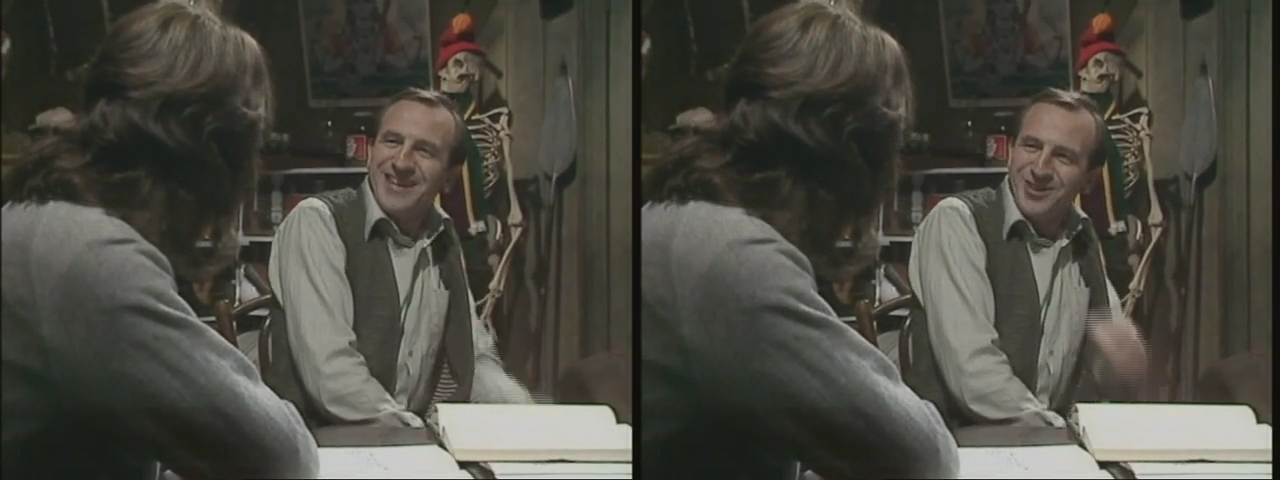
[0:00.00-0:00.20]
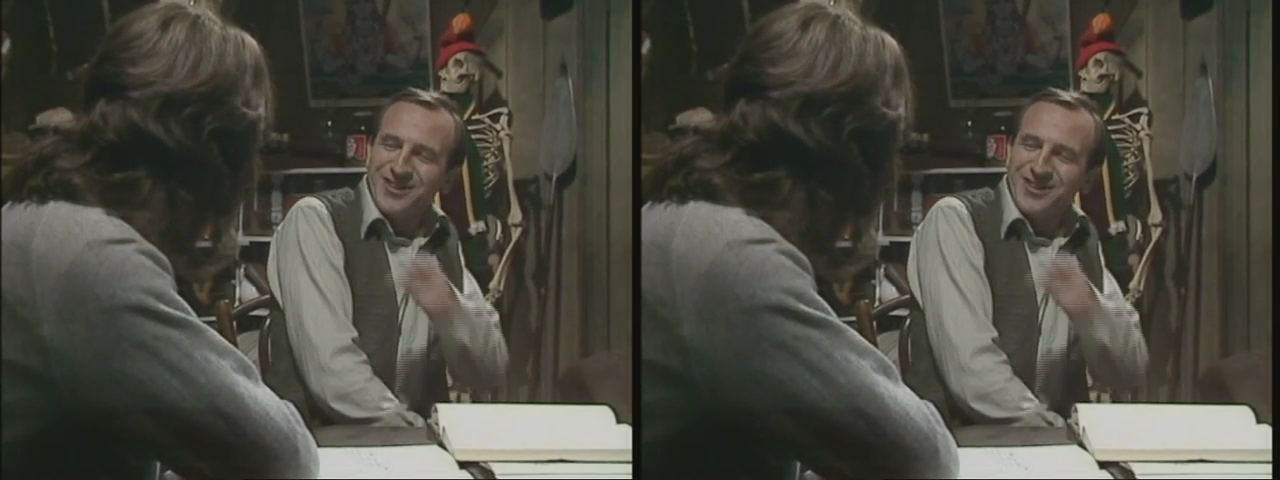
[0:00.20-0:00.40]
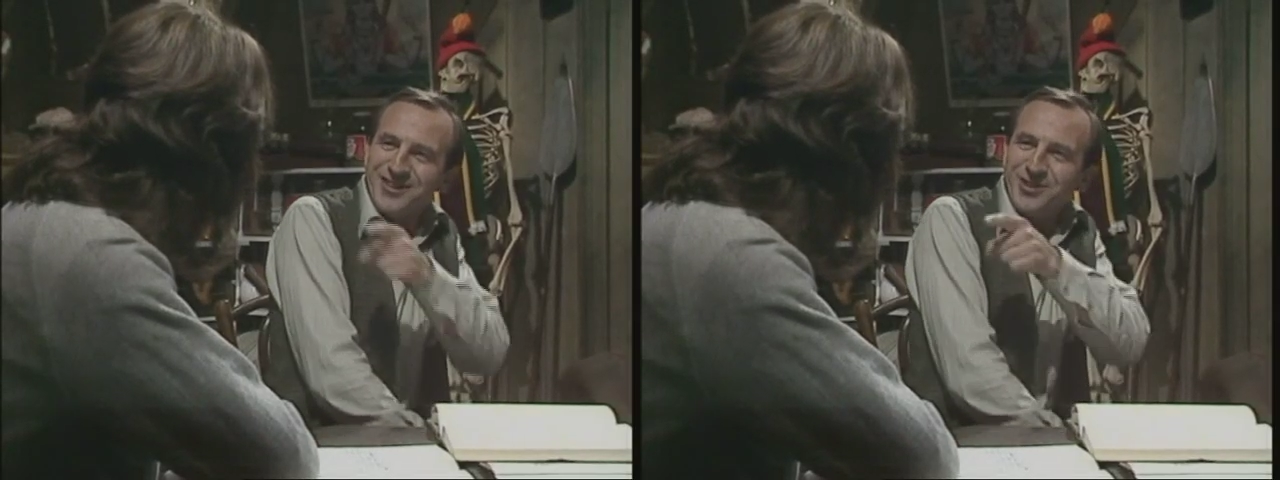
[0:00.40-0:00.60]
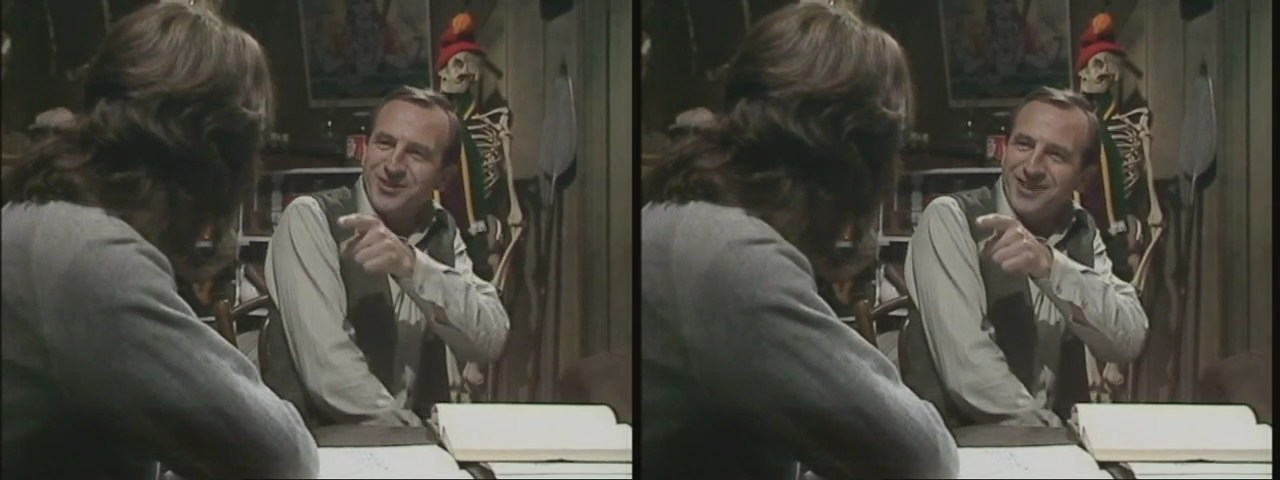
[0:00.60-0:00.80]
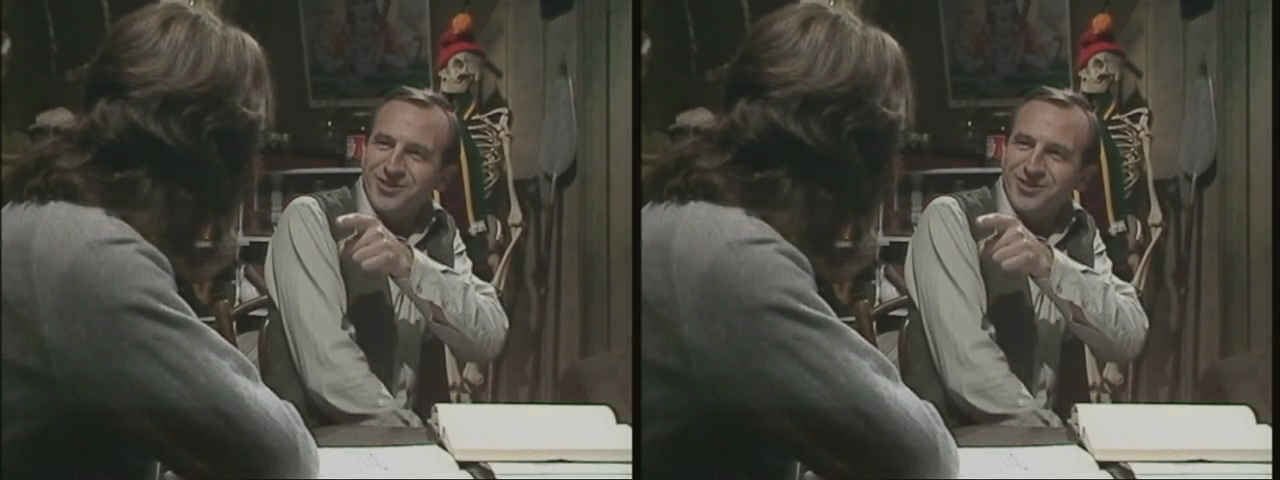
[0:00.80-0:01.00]
That's
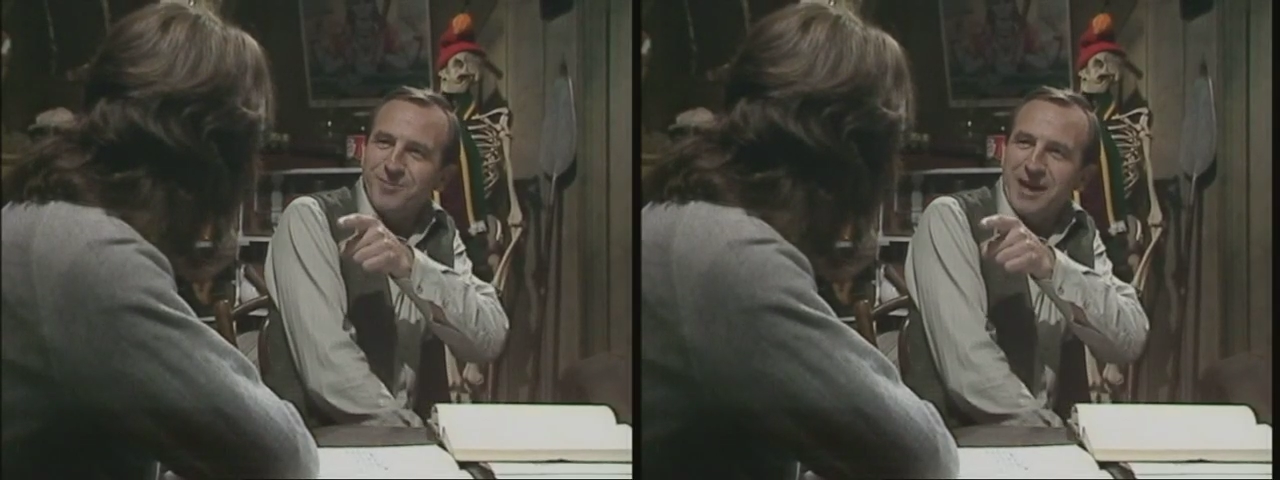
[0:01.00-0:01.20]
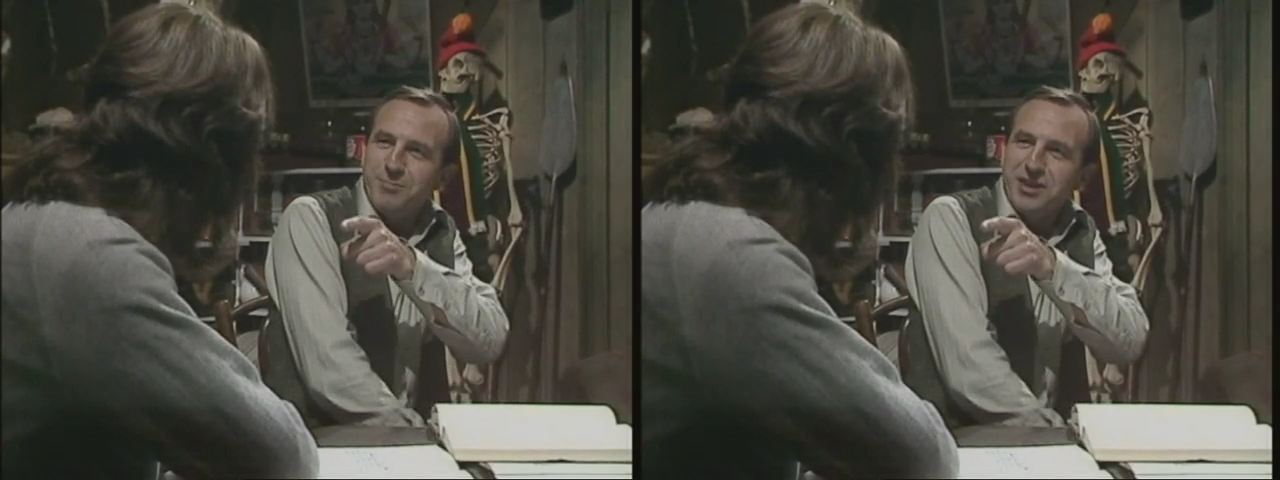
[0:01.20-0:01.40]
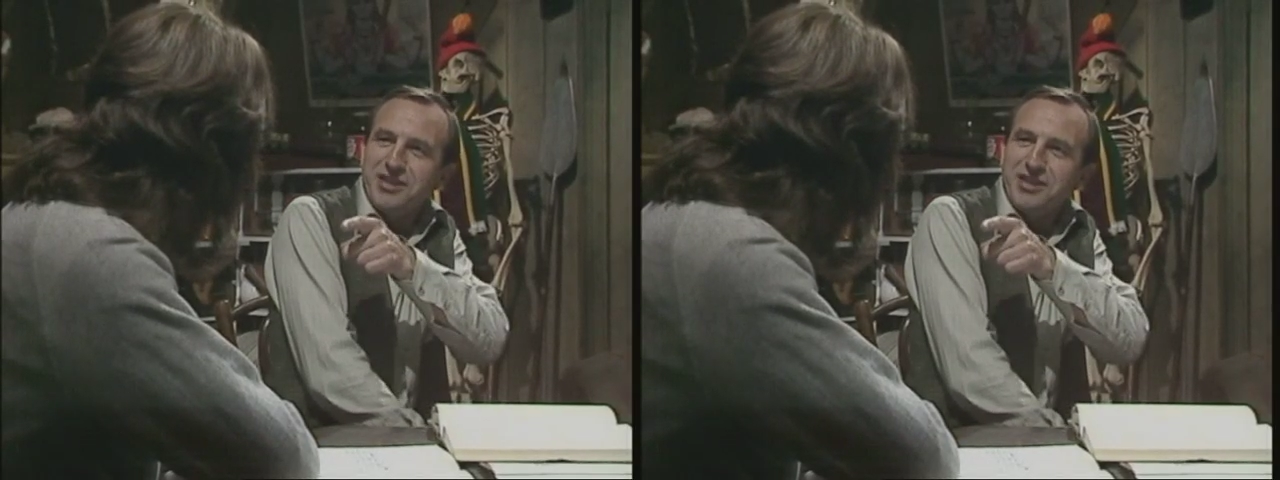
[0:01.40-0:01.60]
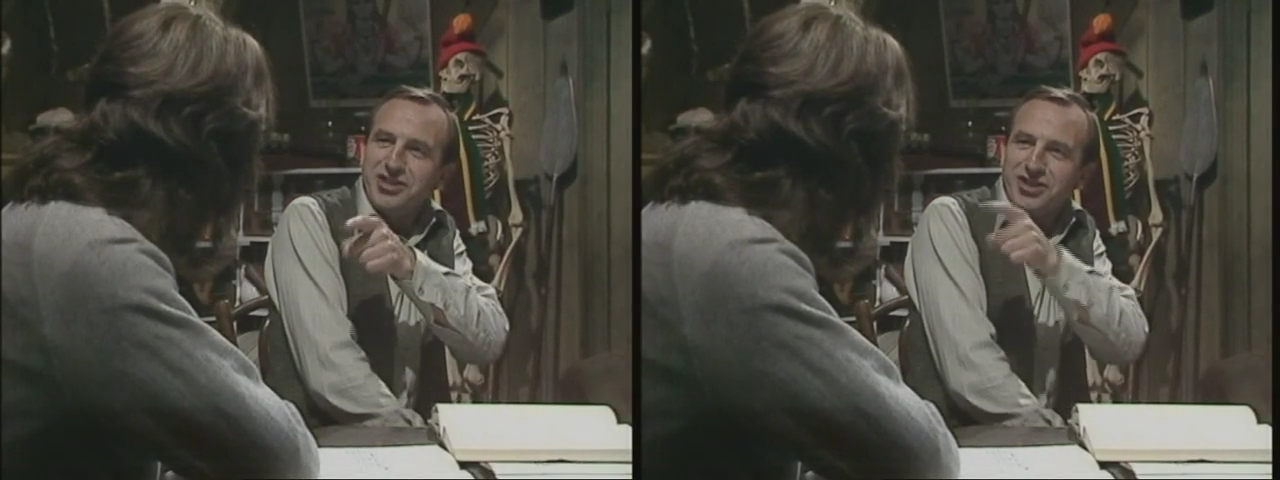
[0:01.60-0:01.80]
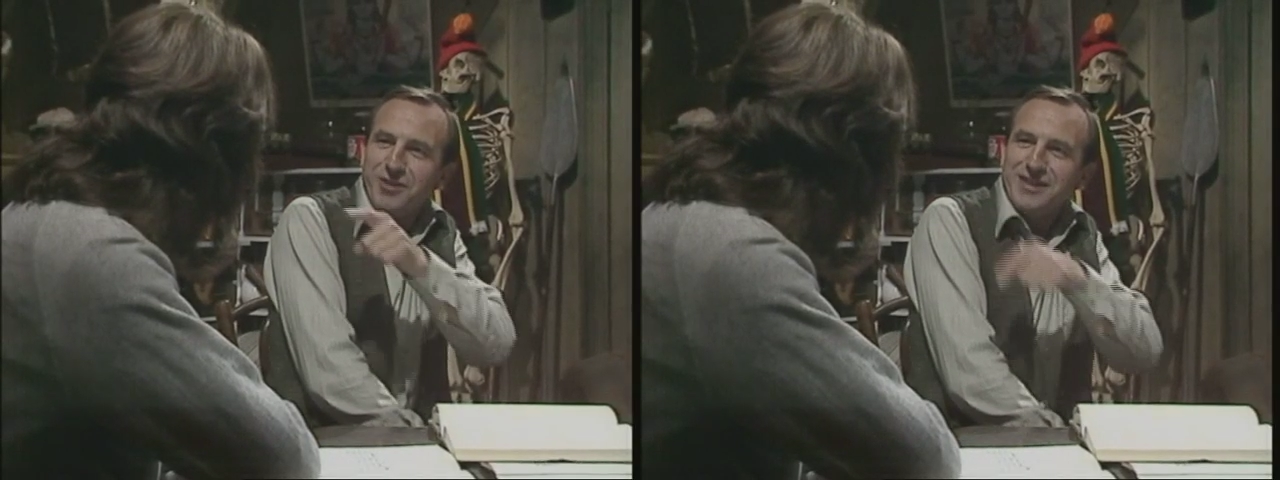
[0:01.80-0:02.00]
your bad
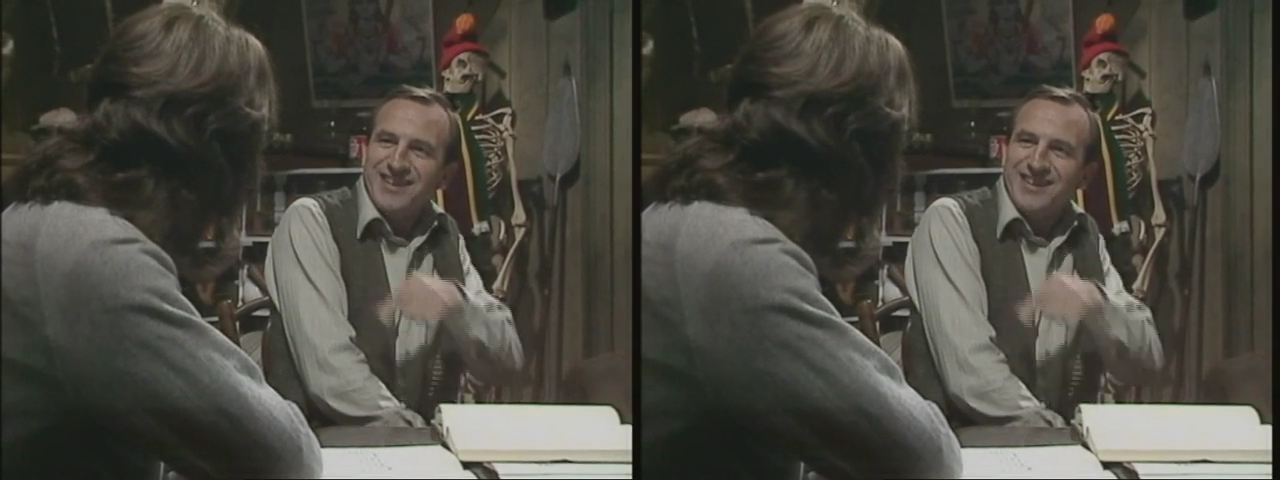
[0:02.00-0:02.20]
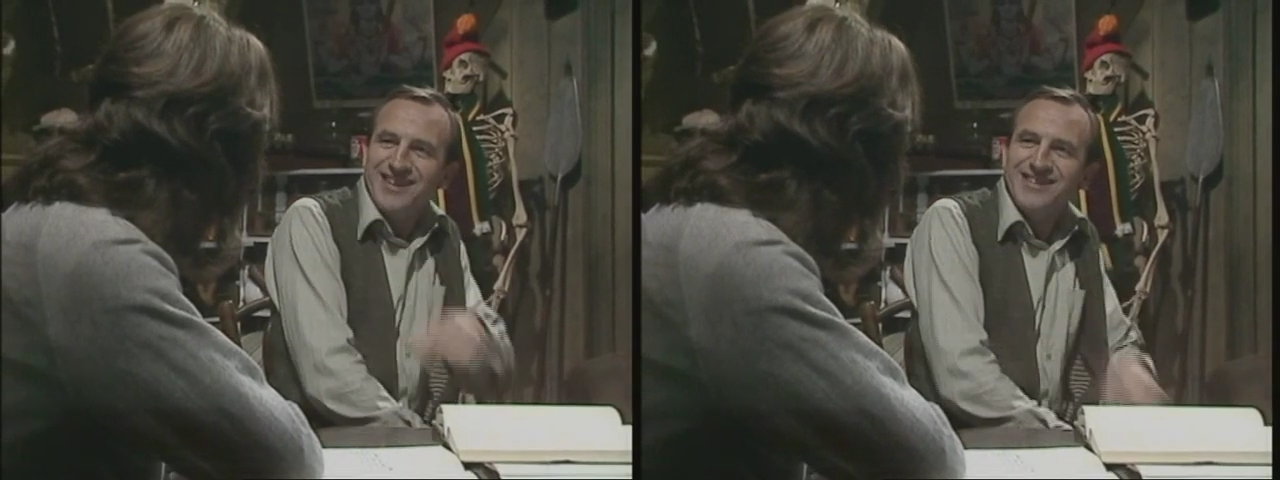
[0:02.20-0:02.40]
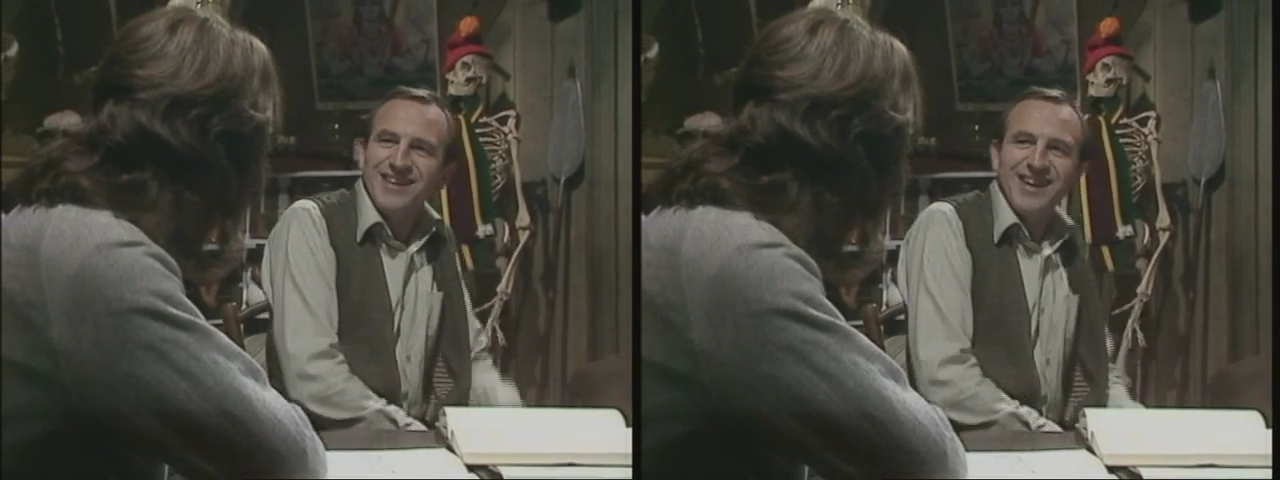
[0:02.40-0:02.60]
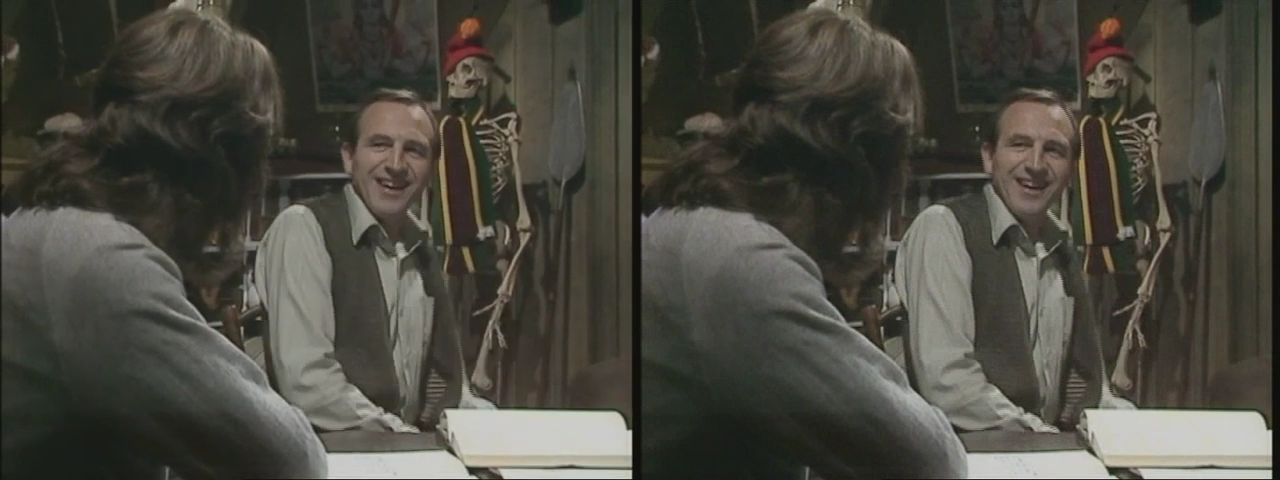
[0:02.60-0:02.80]
breeding showing, that is.